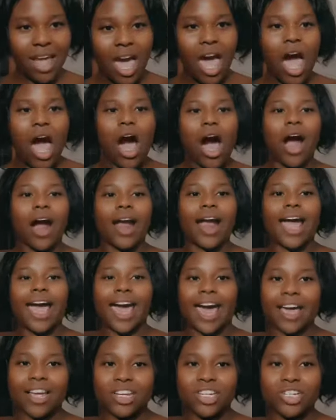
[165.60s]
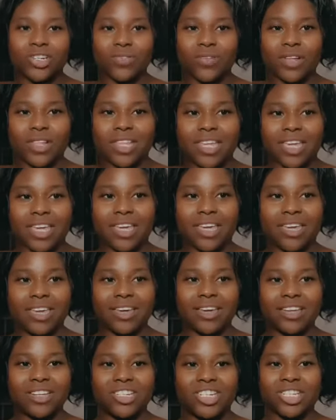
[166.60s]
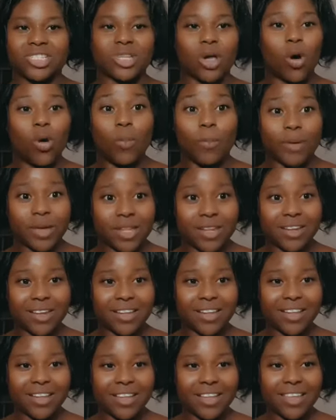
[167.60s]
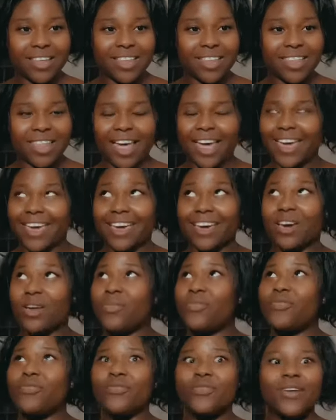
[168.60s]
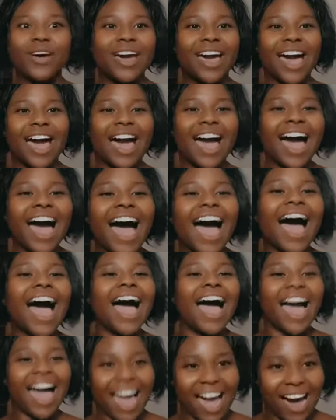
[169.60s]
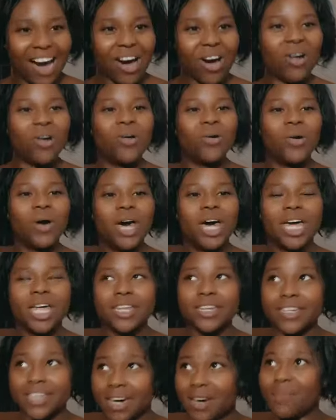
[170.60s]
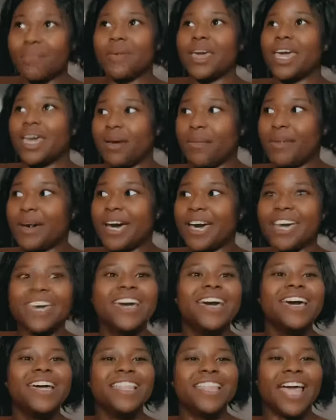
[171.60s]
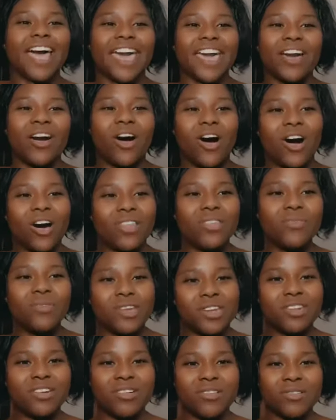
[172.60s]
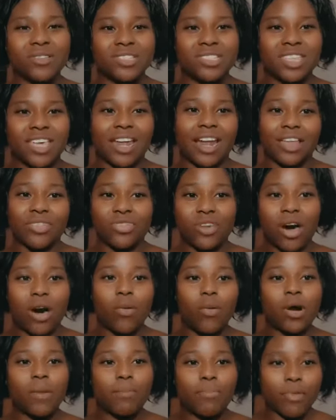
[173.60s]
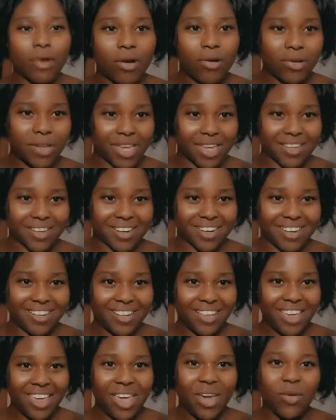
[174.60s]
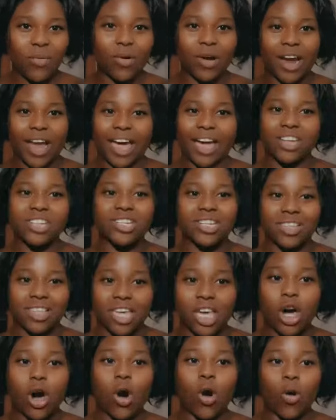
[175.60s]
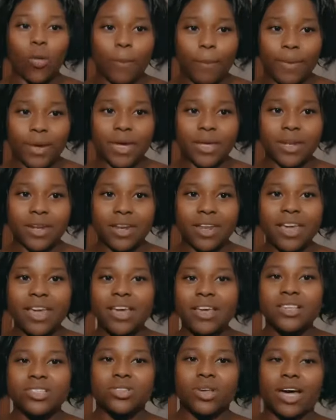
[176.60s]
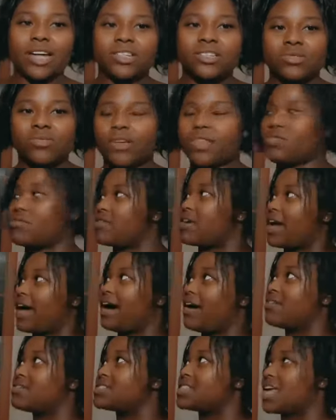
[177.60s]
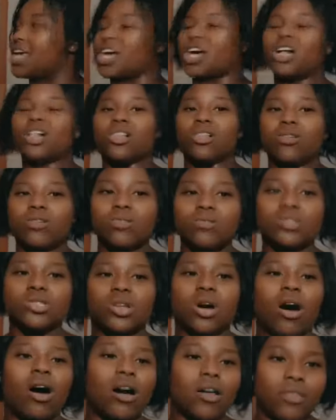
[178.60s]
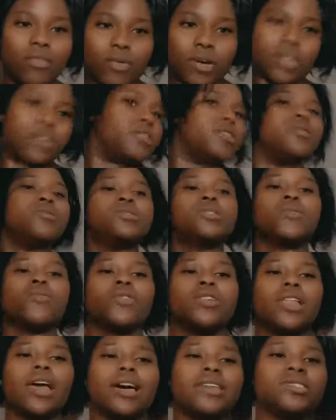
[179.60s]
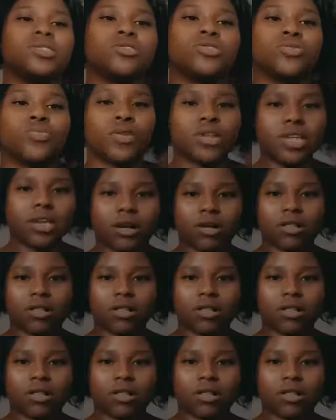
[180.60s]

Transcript: are actually just open. Like, how dumb am I? Like, all the windows that I thought were broken were actually open. So I just went through the house and closed all the windows and realized there's really only